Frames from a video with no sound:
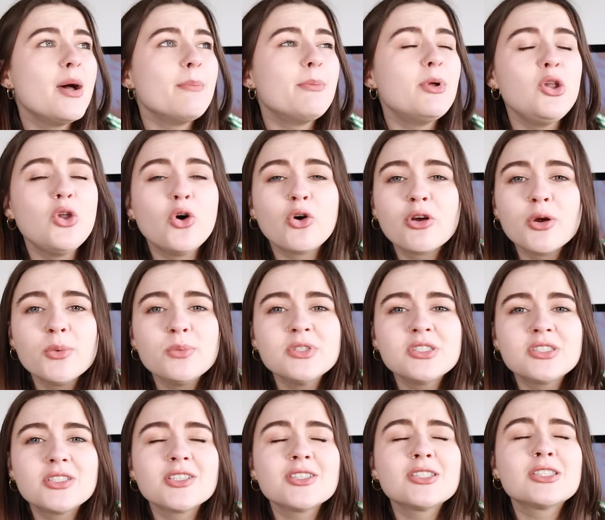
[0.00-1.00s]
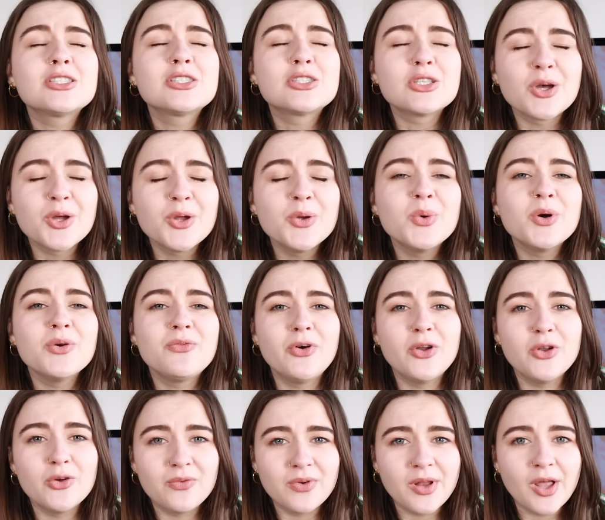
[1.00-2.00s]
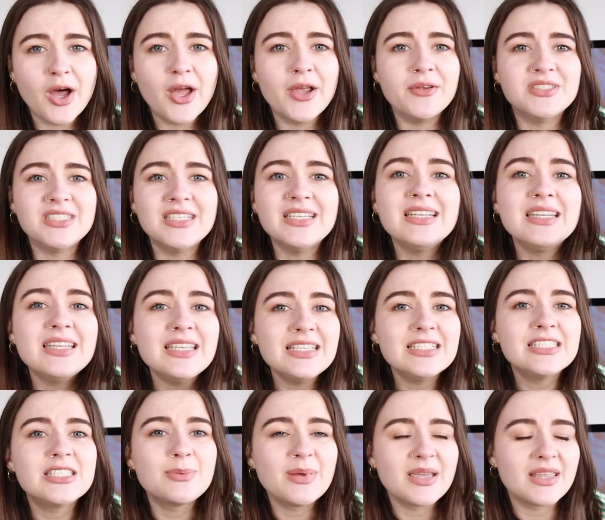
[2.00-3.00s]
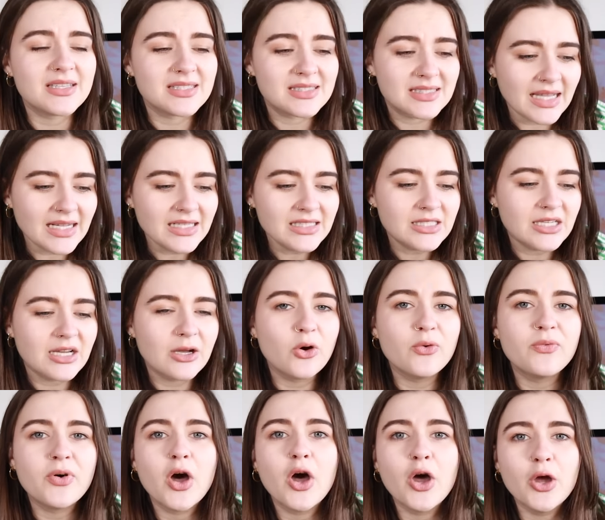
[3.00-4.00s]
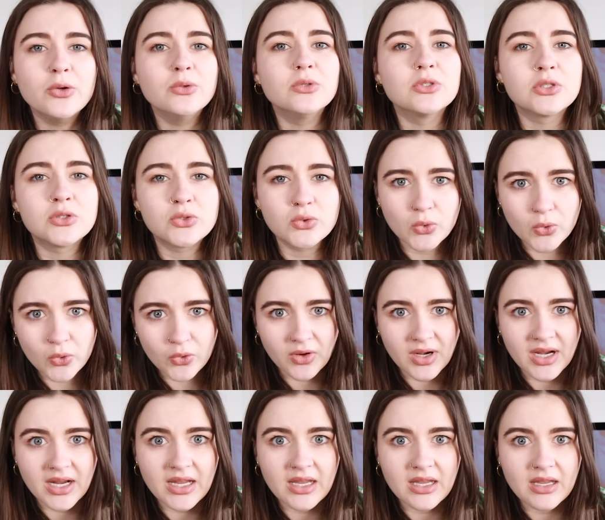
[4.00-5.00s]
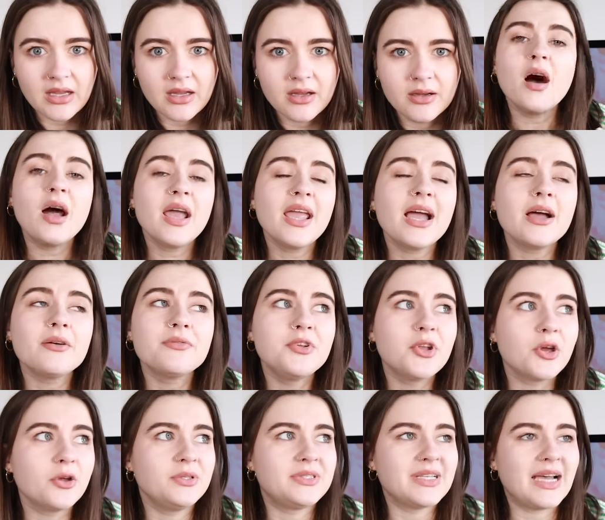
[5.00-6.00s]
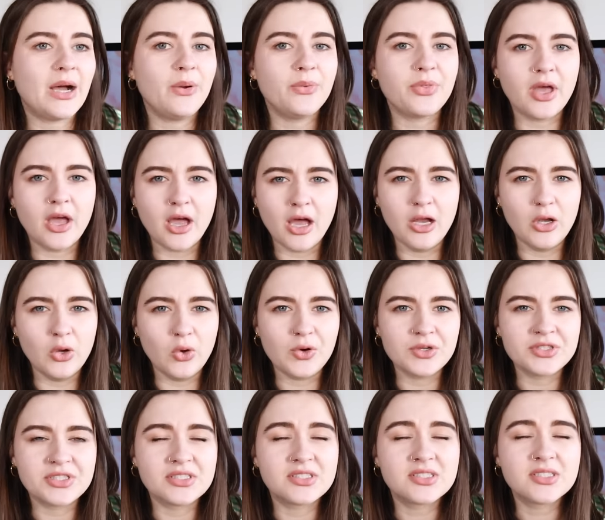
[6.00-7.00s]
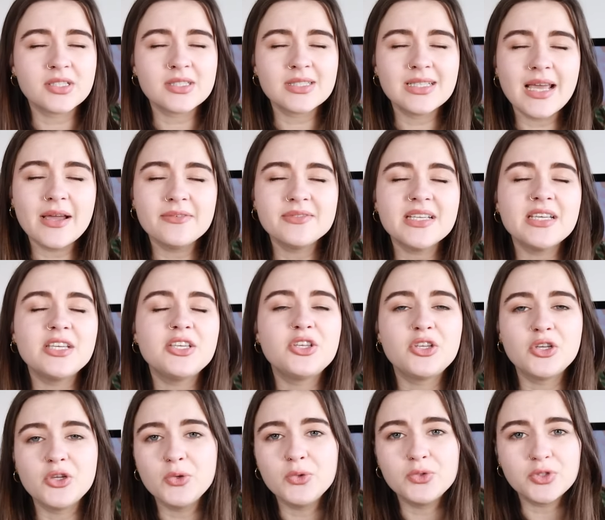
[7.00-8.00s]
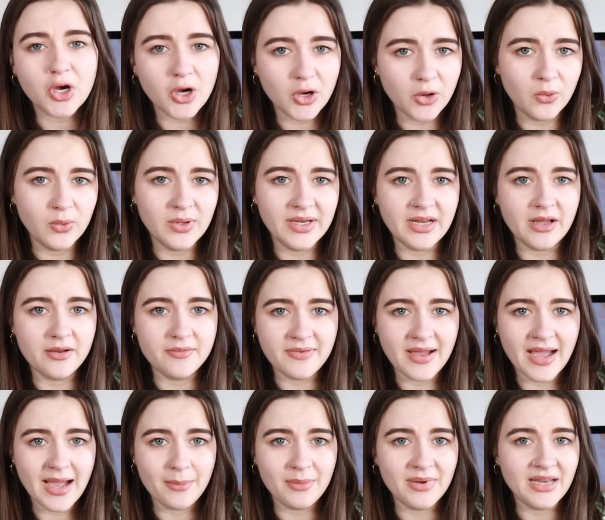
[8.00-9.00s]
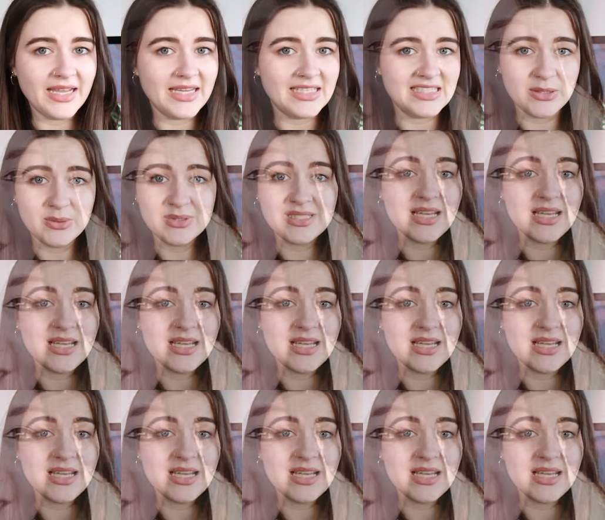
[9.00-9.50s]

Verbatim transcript: but Lauren was just so full of life. She needs to be at the centre of her own story. I have no doubt that her loss has just left a huge hole in her family. She was